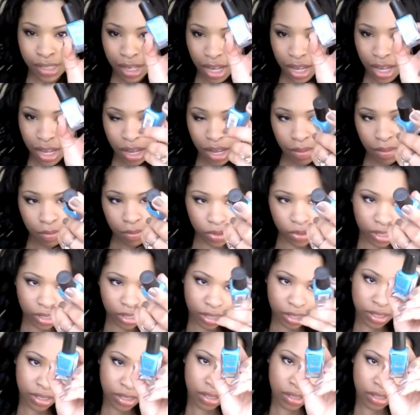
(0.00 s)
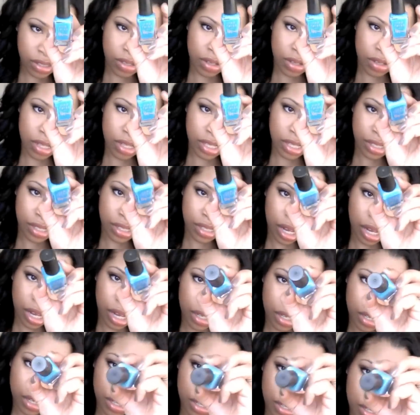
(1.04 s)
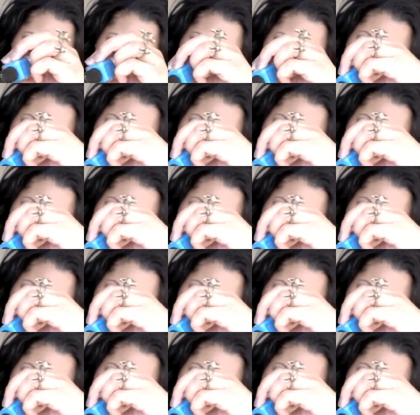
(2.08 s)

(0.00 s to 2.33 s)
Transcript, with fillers: Um, what's this? This is like a